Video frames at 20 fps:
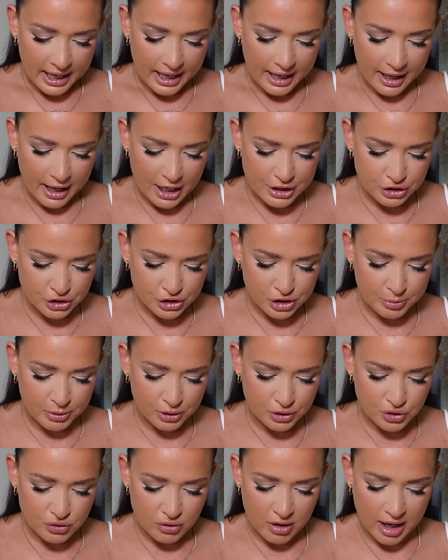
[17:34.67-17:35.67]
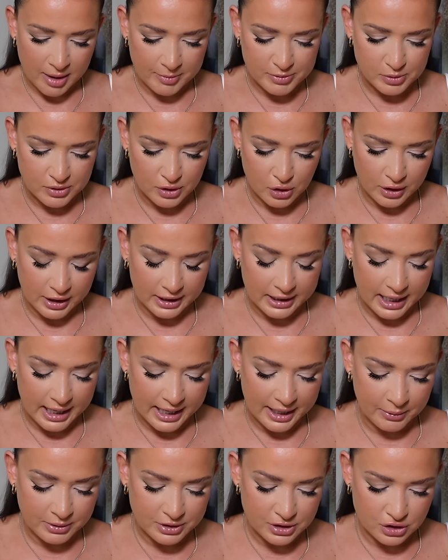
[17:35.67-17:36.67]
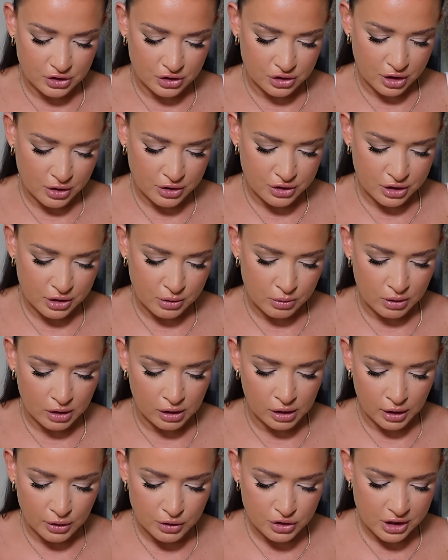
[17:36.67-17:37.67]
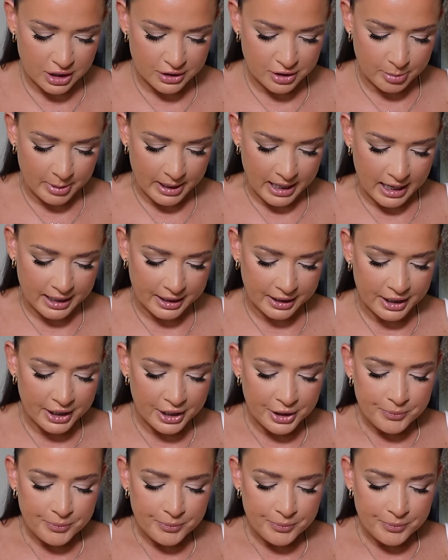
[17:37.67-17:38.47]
Adjustable straps with hook and eye, which I just showed you, closure in the back,